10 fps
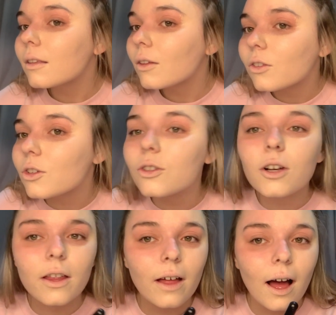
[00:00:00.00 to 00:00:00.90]
just look
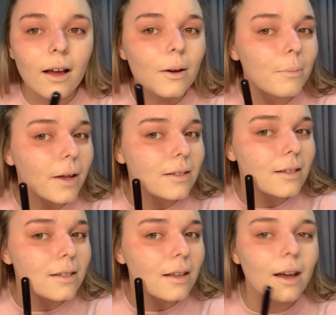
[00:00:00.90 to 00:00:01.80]
at that compared to
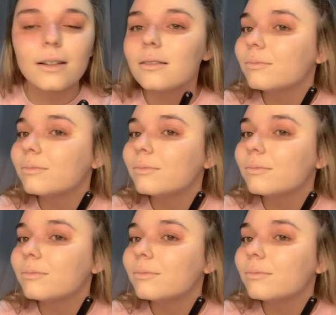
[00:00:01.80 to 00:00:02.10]
this side.